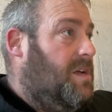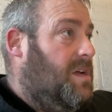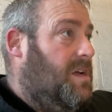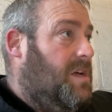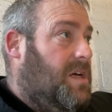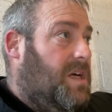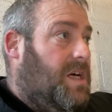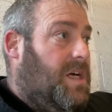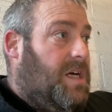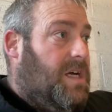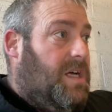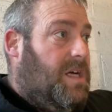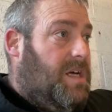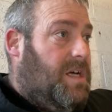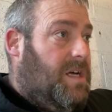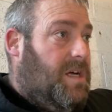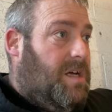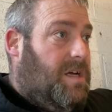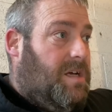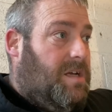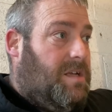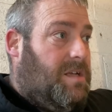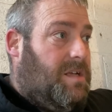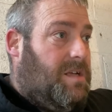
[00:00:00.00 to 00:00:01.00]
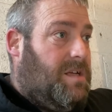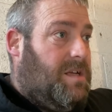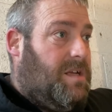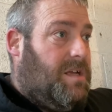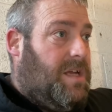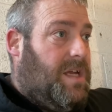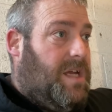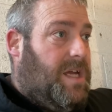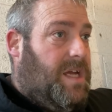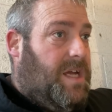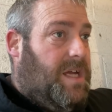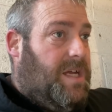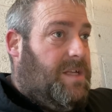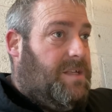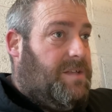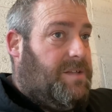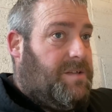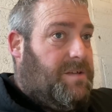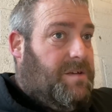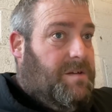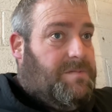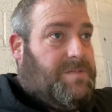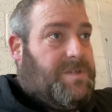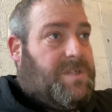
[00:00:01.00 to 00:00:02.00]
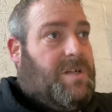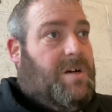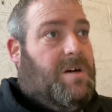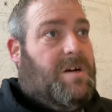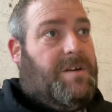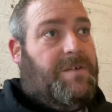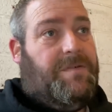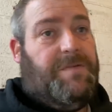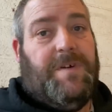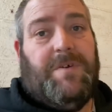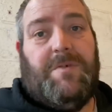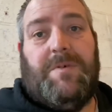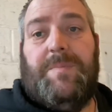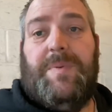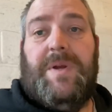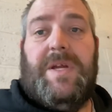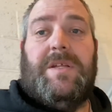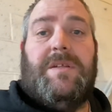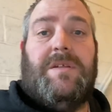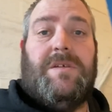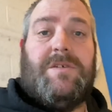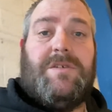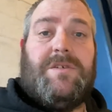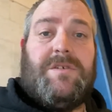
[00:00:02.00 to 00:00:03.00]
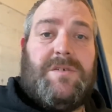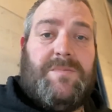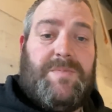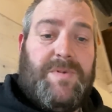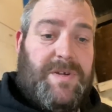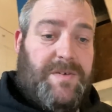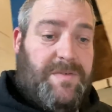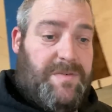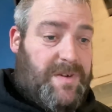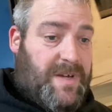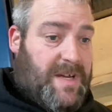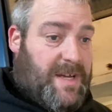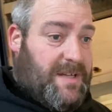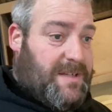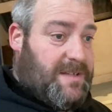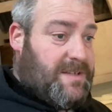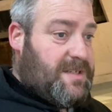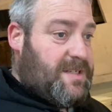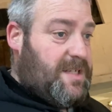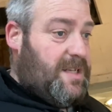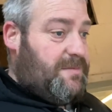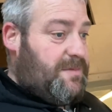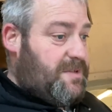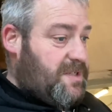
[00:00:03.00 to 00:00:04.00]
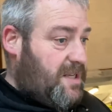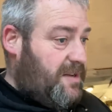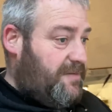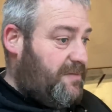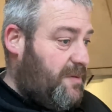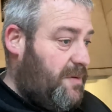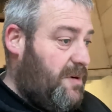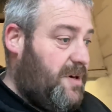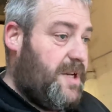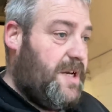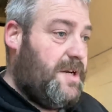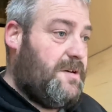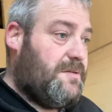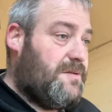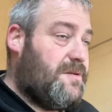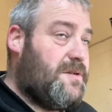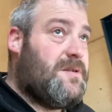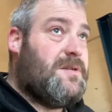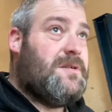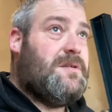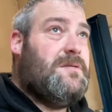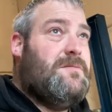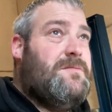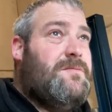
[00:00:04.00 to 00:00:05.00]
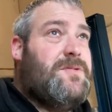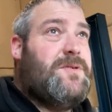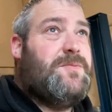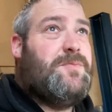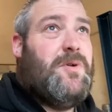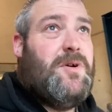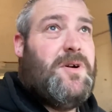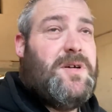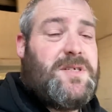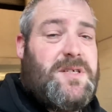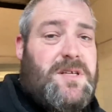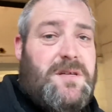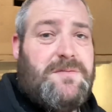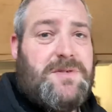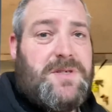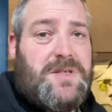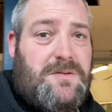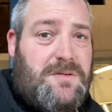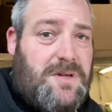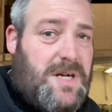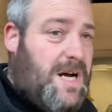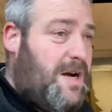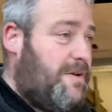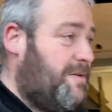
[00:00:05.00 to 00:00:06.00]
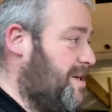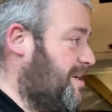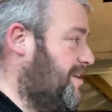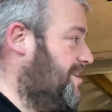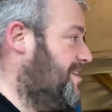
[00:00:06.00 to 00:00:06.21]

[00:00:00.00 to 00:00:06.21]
and I'm starting to feel the pinch, to be fair, same as everyone else. I'm surprised I'm still going.